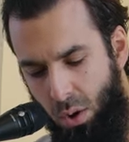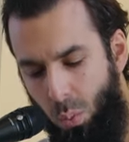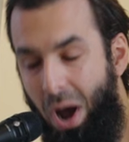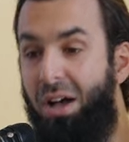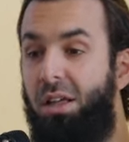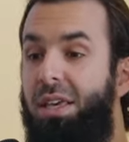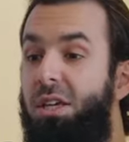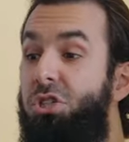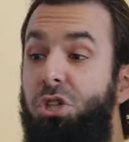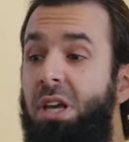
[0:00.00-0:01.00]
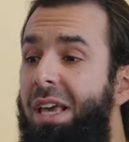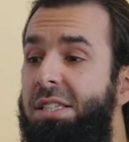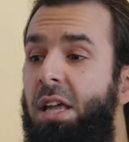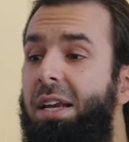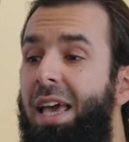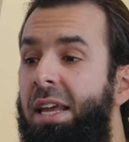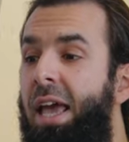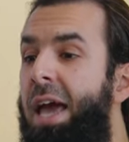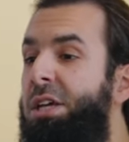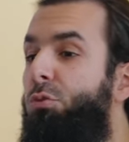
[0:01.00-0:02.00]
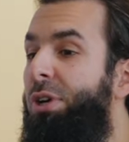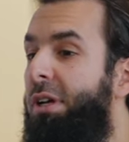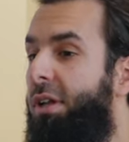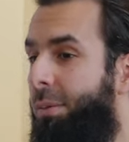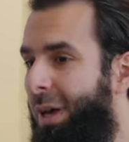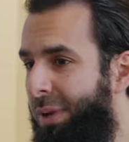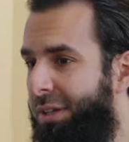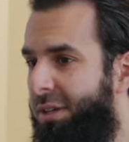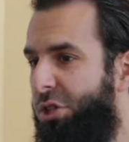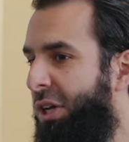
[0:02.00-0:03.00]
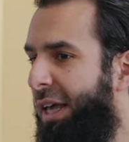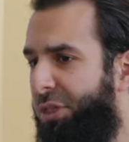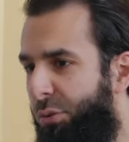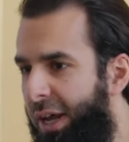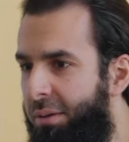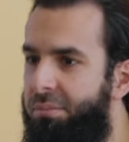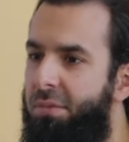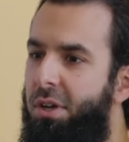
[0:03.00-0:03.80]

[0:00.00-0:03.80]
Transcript: While she is not getting any real commitment, she didn't get the ring.